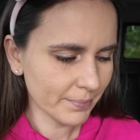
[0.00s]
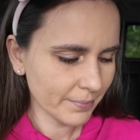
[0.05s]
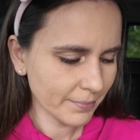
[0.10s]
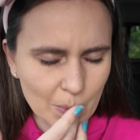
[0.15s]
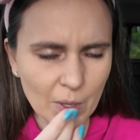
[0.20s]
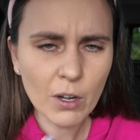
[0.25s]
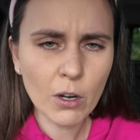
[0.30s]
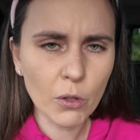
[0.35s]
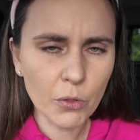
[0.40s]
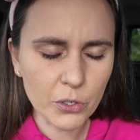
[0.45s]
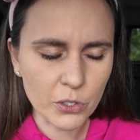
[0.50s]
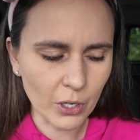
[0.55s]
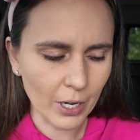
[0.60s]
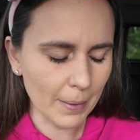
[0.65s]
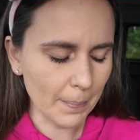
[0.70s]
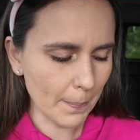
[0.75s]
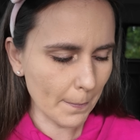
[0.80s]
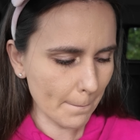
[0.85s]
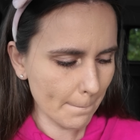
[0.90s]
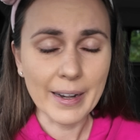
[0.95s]
Not all the
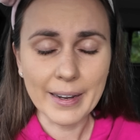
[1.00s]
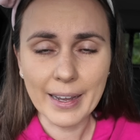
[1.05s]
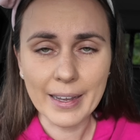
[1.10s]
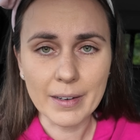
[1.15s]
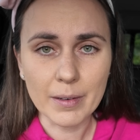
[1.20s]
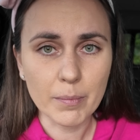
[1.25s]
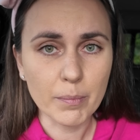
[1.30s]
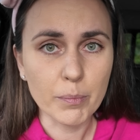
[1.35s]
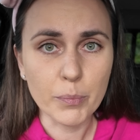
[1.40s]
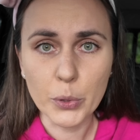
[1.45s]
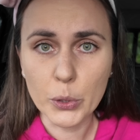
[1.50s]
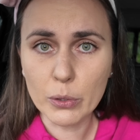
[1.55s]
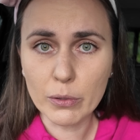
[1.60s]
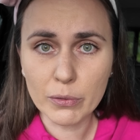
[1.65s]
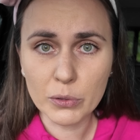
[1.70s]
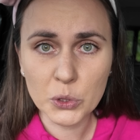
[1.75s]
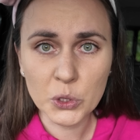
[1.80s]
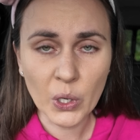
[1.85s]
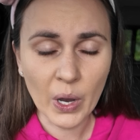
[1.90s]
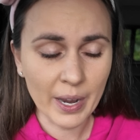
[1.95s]
time. And again,
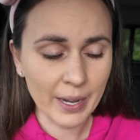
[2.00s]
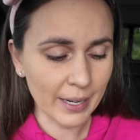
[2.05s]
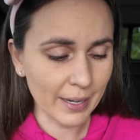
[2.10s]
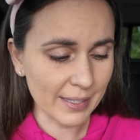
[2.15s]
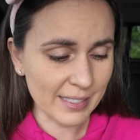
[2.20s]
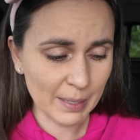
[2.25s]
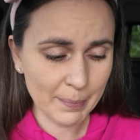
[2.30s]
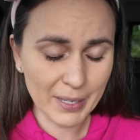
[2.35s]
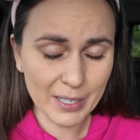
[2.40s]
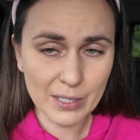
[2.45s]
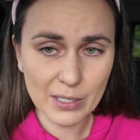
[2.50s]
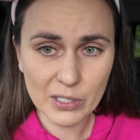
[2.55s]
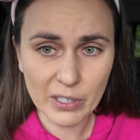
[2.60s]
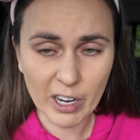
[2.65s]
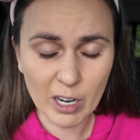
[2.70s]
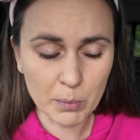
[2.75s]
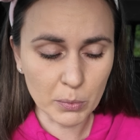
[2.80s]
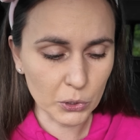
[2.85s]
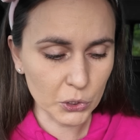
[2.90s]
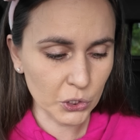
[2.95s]
beautiful shiny. It's gonna be a
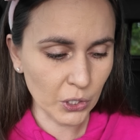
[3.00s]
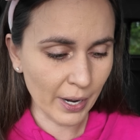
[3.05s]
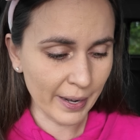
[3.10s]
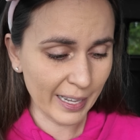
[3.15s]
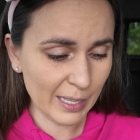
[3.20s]
desirable shiny.